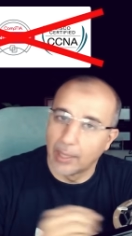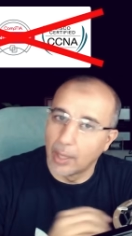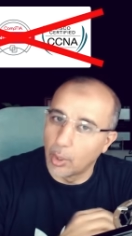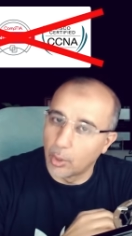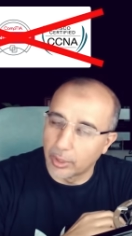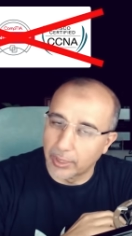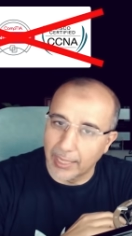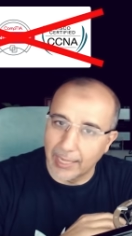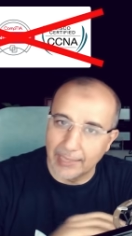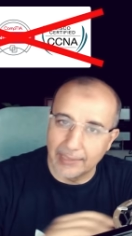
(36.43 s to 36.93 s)

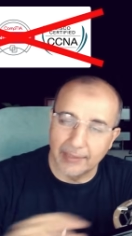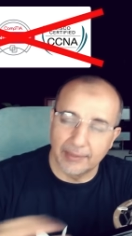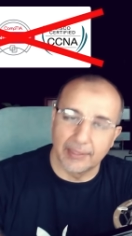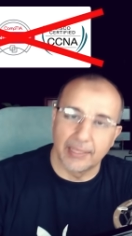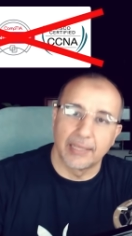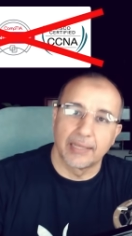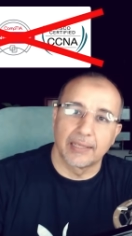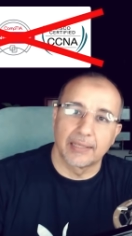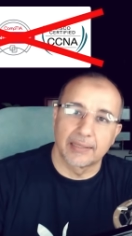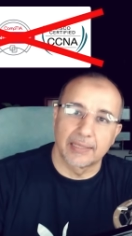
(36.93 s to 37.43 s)
or
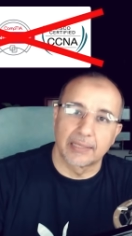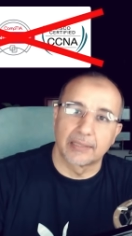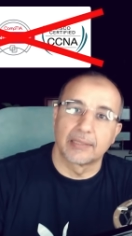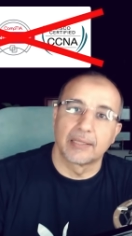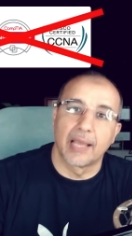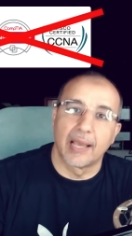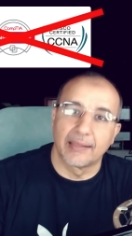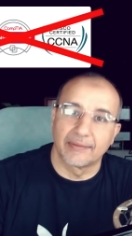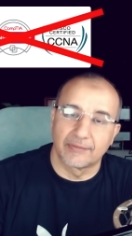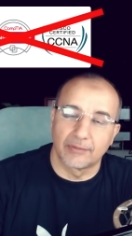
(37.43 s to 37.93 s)
anything that
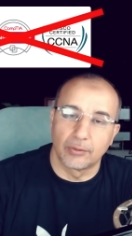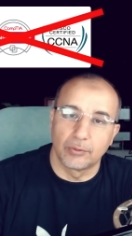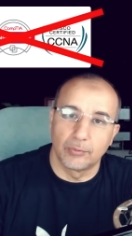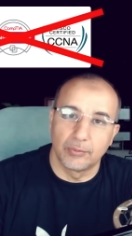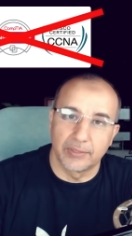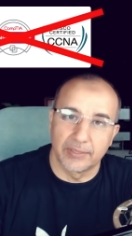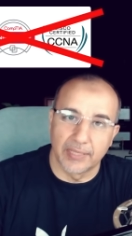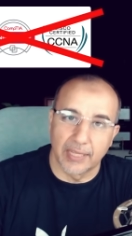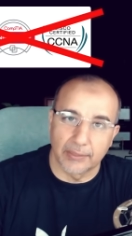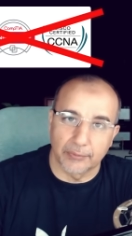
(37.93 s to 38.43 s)
has to do
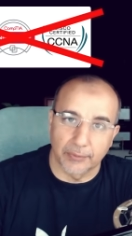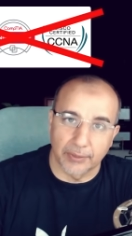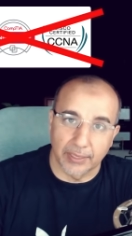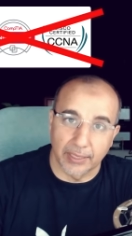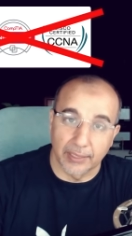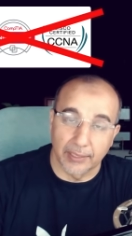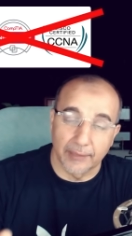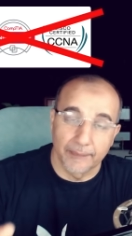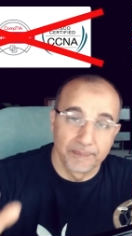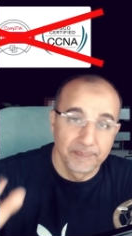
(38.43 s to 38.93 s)
with
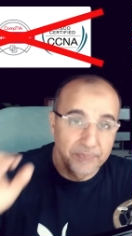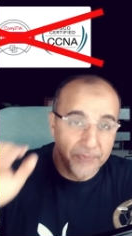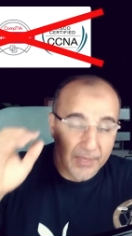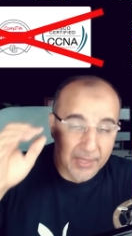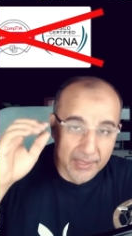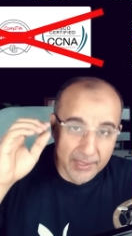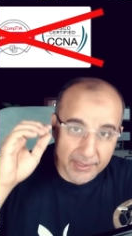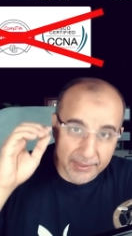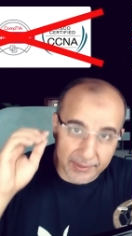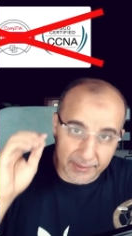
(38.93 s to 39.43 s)
networking.
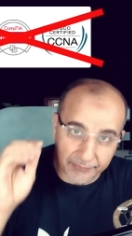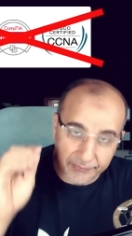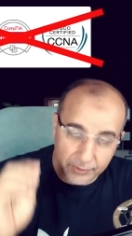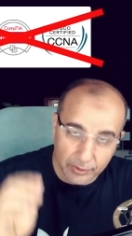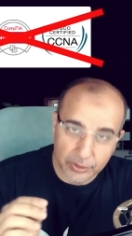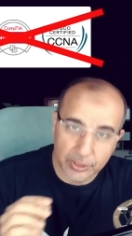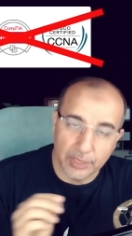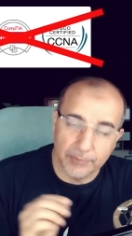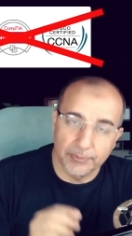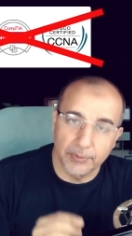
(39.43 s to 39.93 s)
The
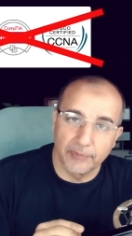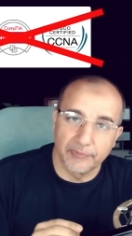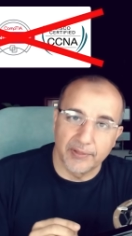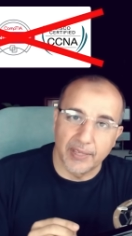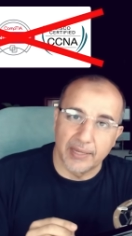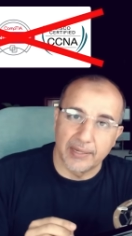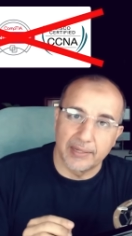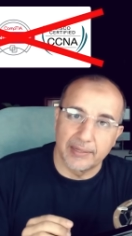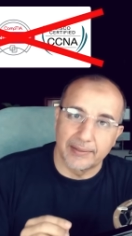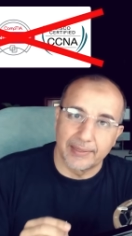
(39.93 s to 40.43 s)
future proof
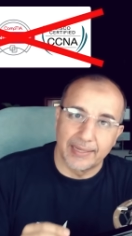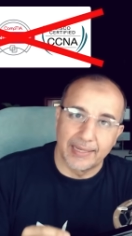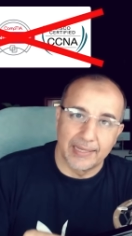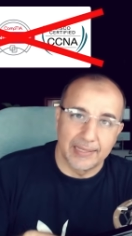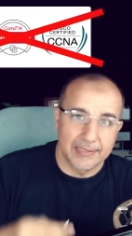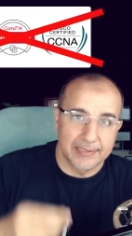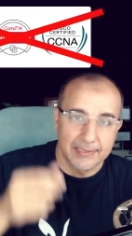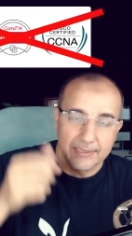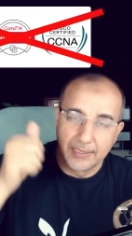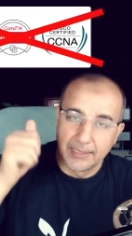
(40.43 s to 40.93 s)
career
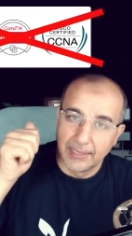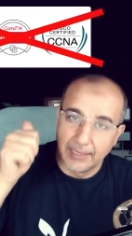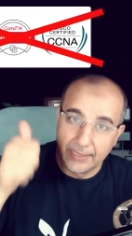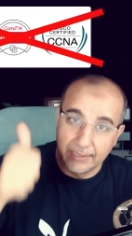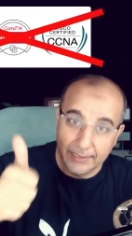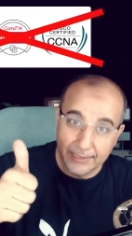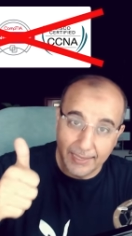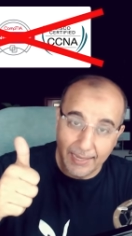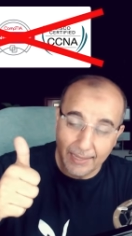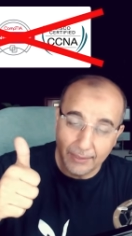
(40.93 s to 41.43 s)
is
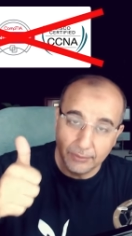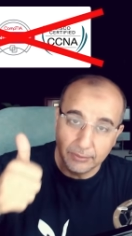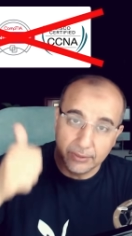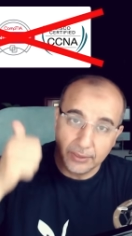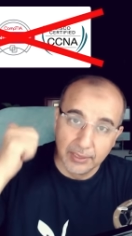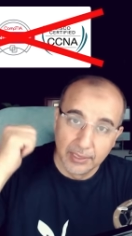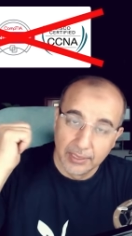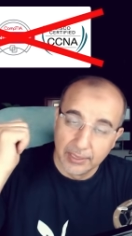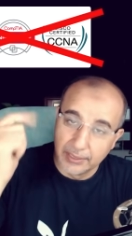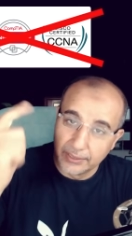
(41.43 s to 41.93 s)
in cloud,
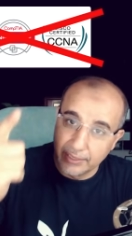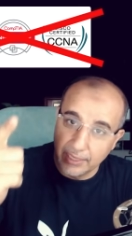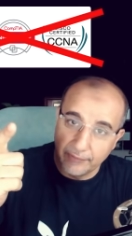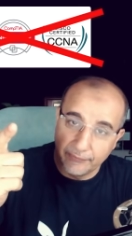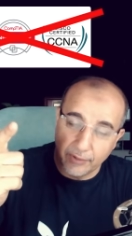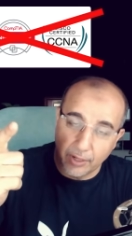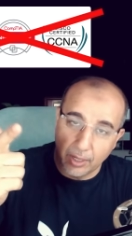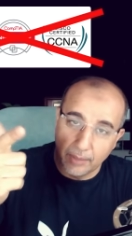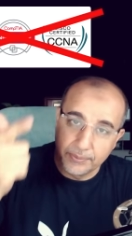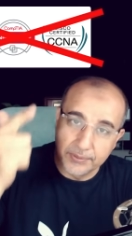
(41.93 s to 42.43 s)

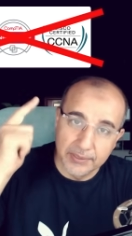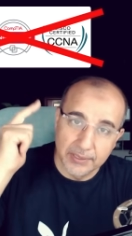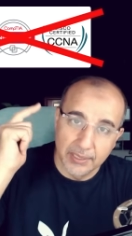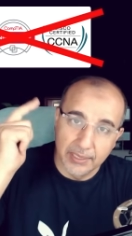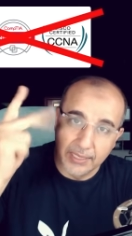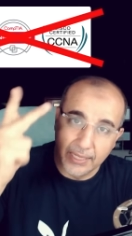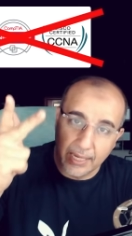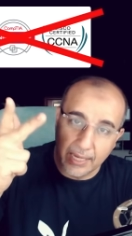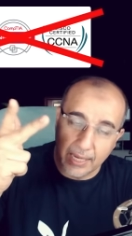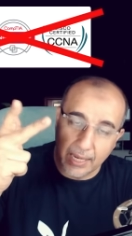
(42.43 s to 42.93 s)
DevOps,
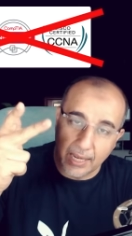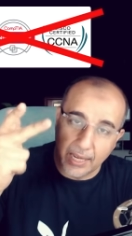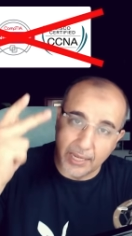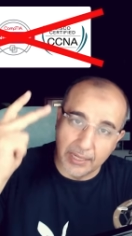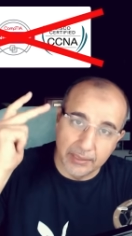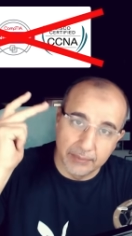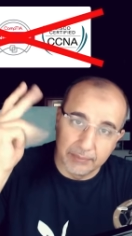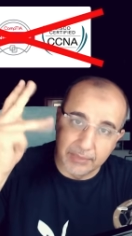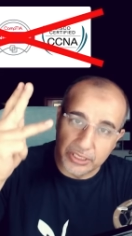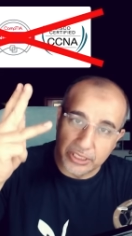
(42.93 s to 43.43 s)

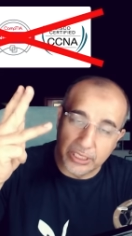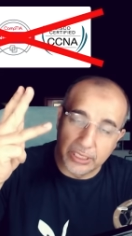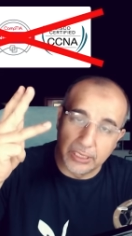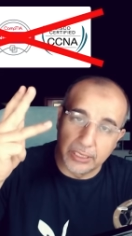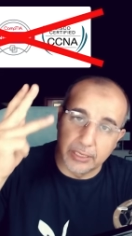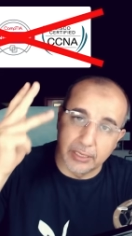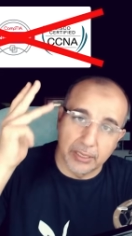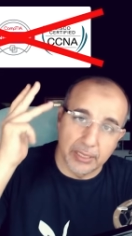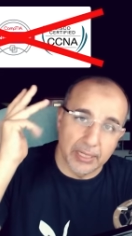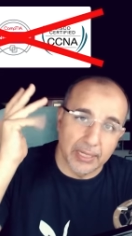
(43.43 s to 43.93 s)
AI, machine
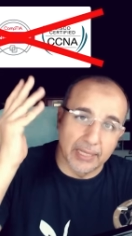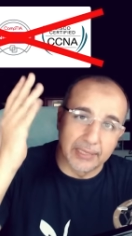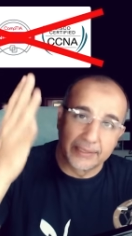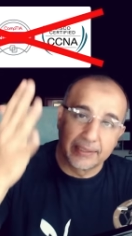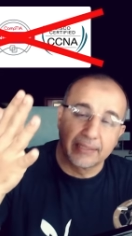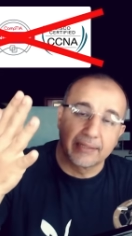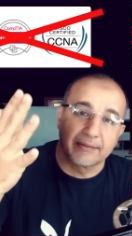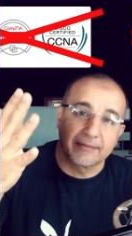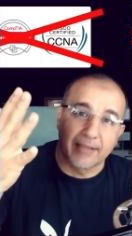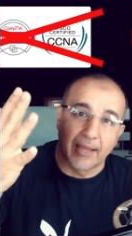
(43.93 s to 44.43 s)
learning, and
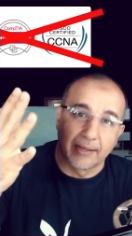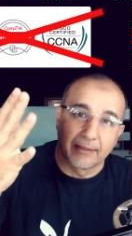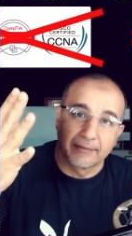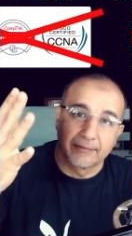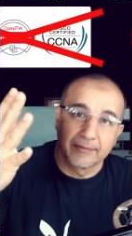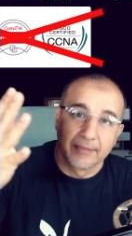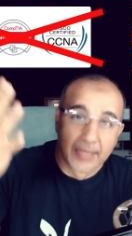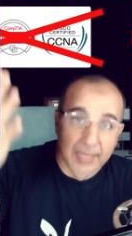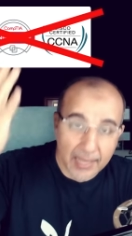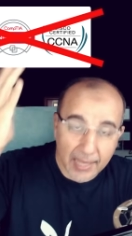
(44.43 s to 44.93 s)
data
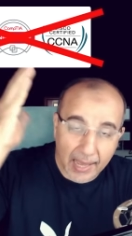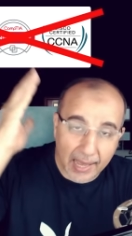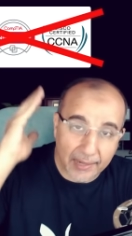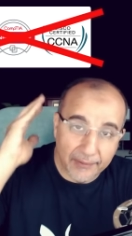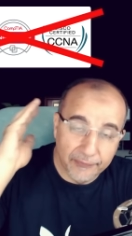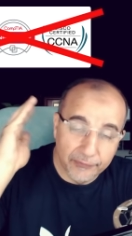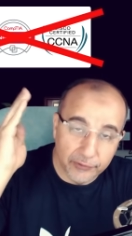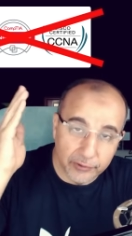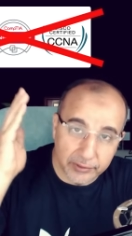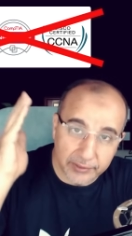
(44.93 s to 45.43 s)
science.
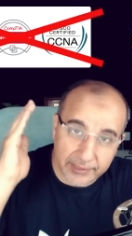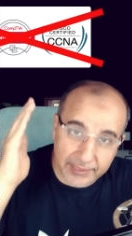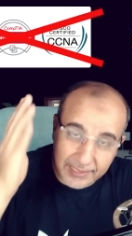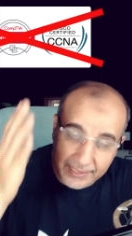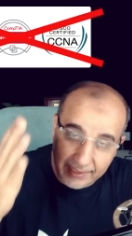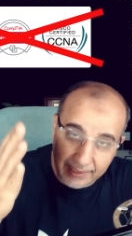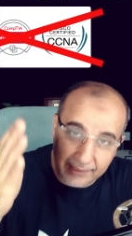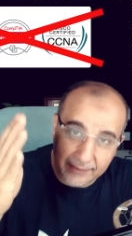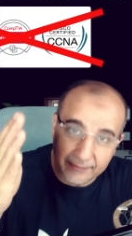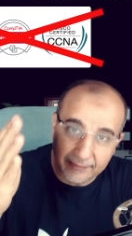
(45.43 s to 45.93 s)
And for
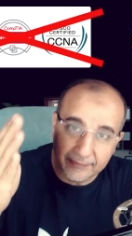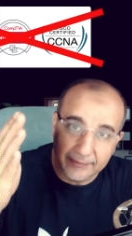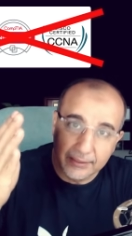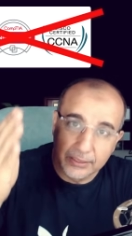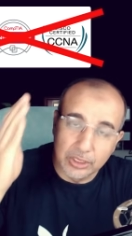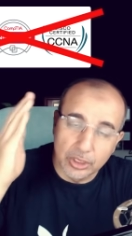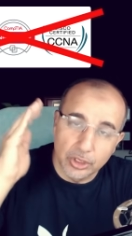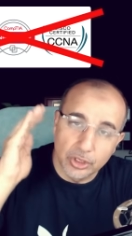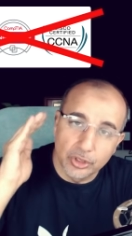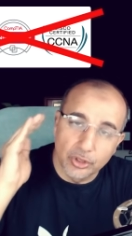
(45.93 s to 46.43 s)
these,
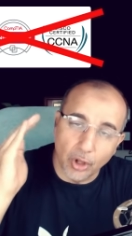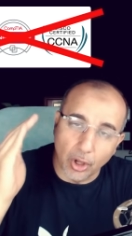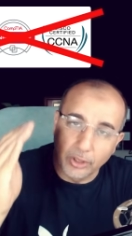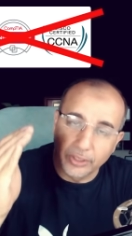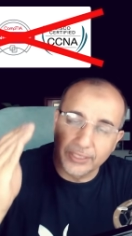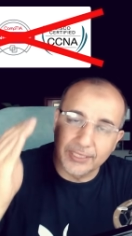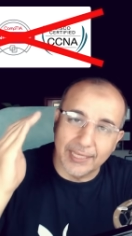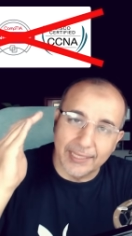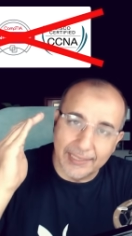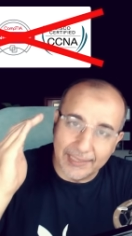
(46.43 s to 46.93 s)
you
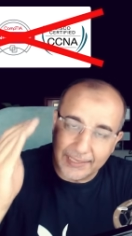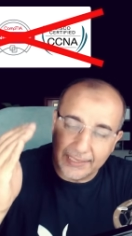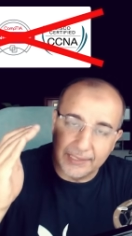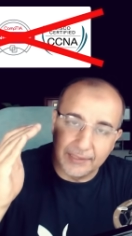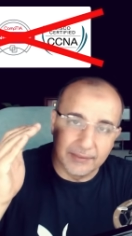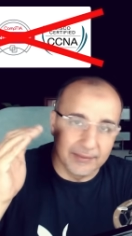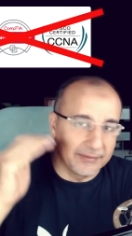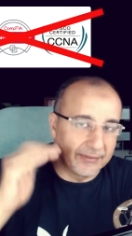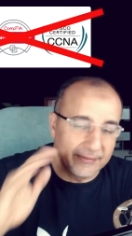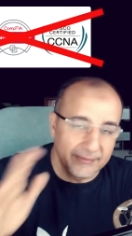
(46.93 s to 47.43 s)
don't
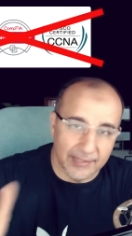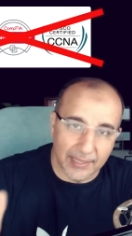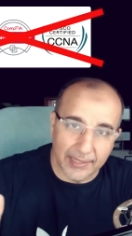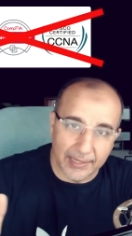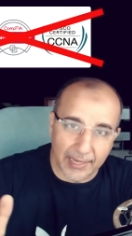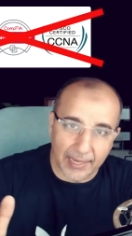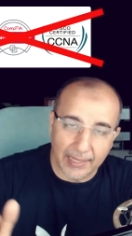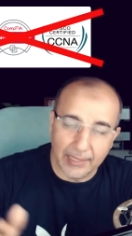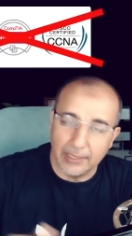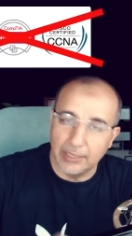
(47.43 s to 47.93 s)
need
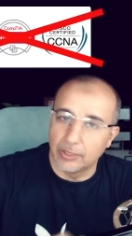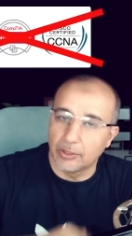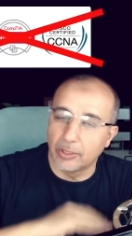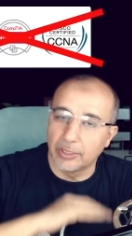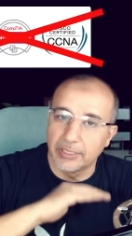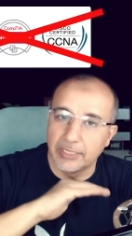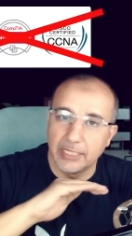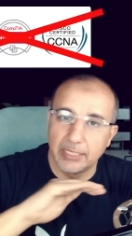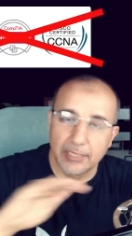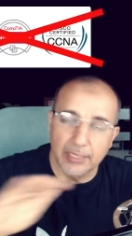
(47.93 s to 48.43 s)
CCNA, you
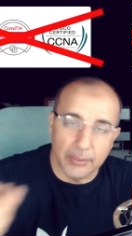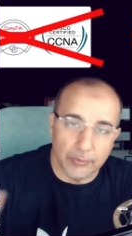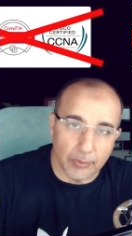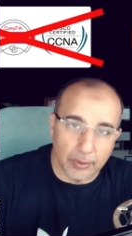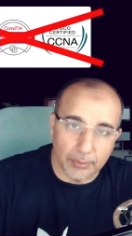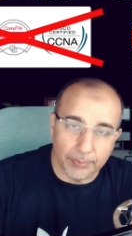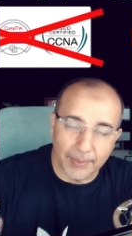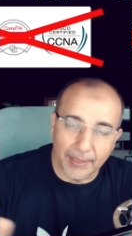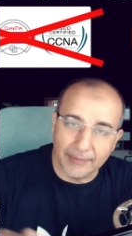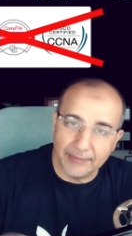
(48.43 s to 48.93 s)
don't need
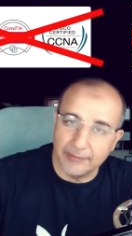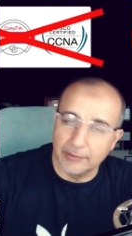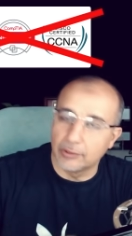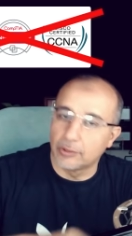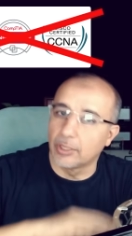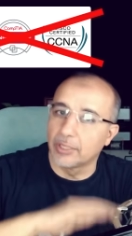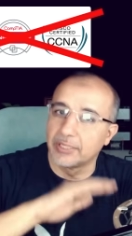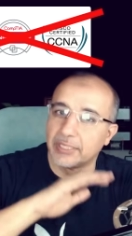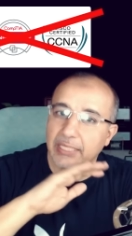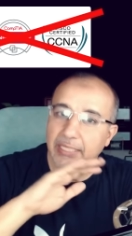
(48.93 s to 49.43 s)
Network Plus, you
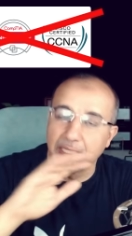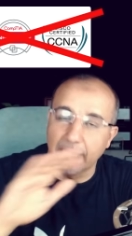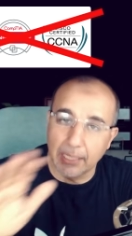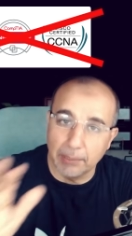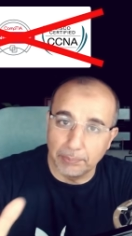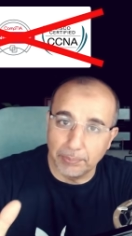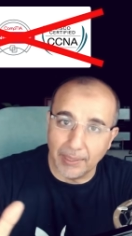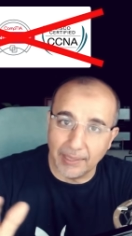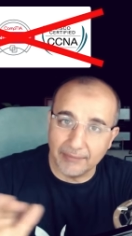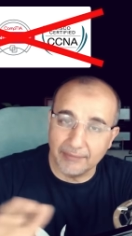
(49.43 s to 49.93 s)
don't need A
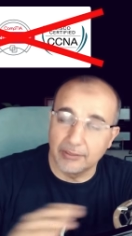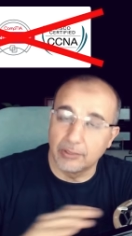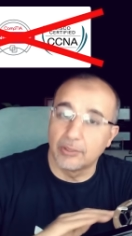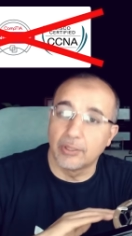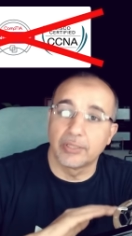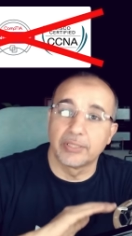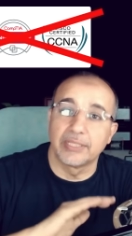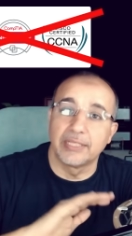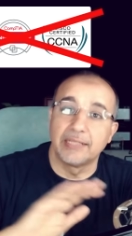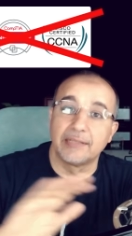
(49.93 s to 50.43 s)
Plus, you
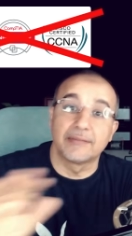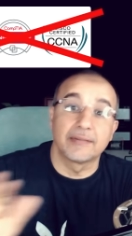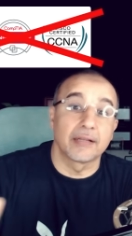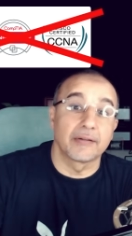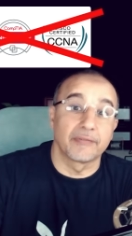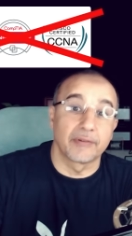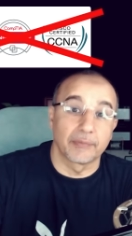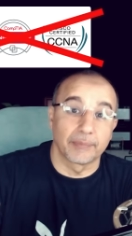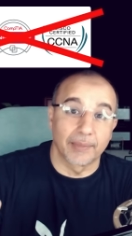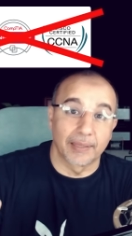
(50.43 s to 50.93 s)
don't need
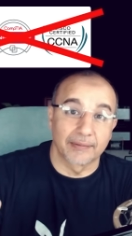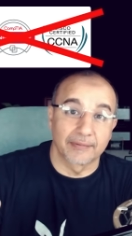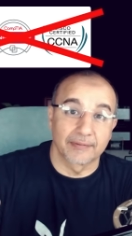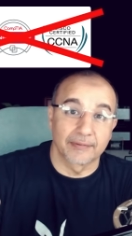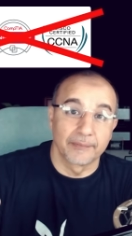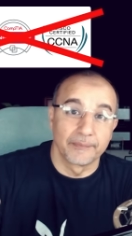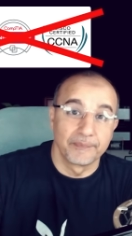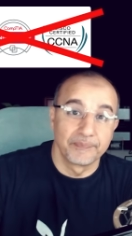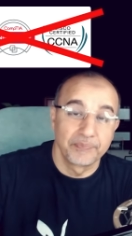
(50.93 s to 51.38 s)
Server Plus.